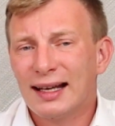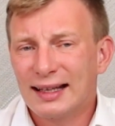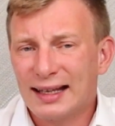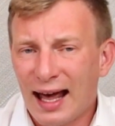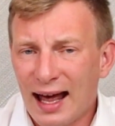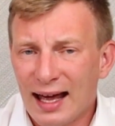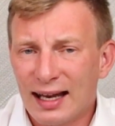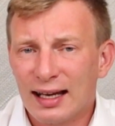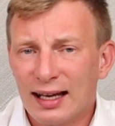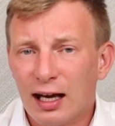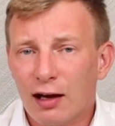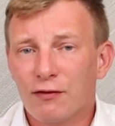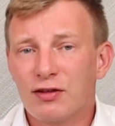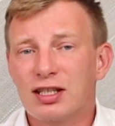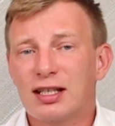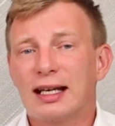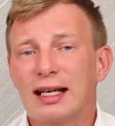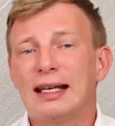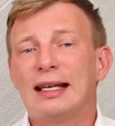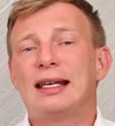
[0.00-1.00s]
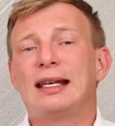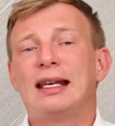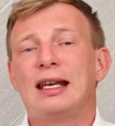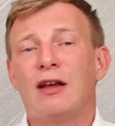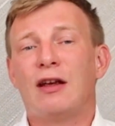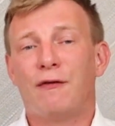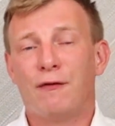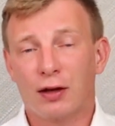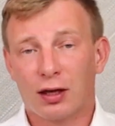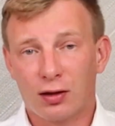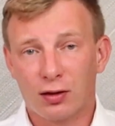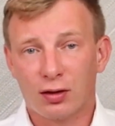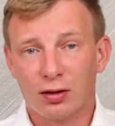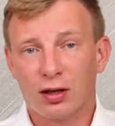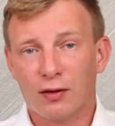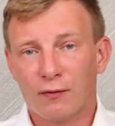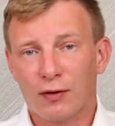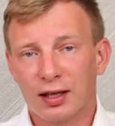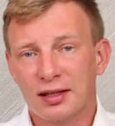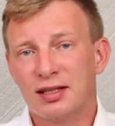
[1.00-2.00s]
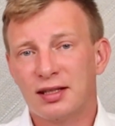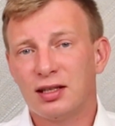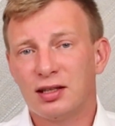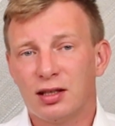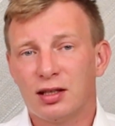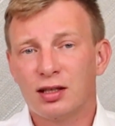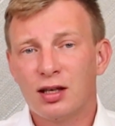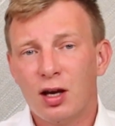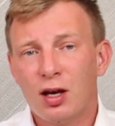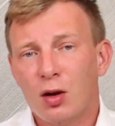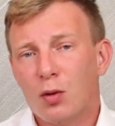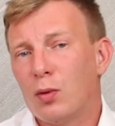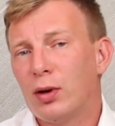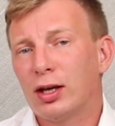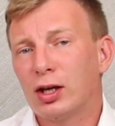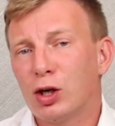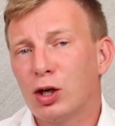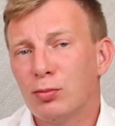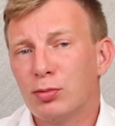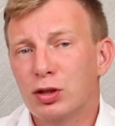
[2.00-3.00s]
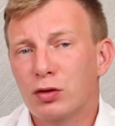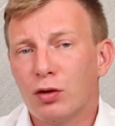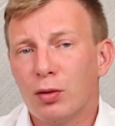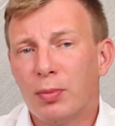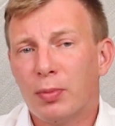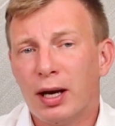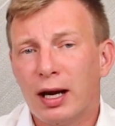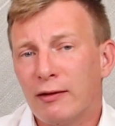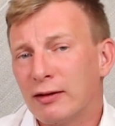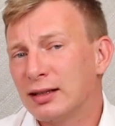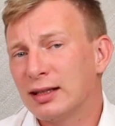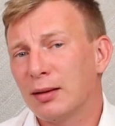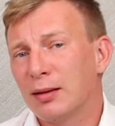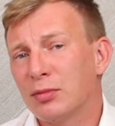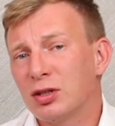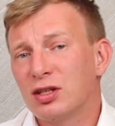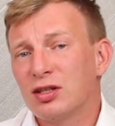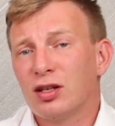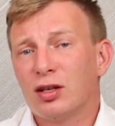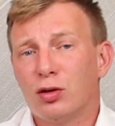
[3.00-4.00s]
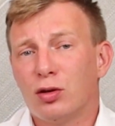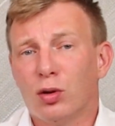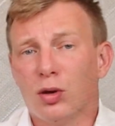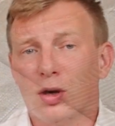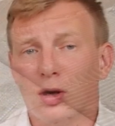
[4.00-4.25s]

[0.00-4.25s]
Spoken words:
can have significant advantages when it comes to repairing damages in your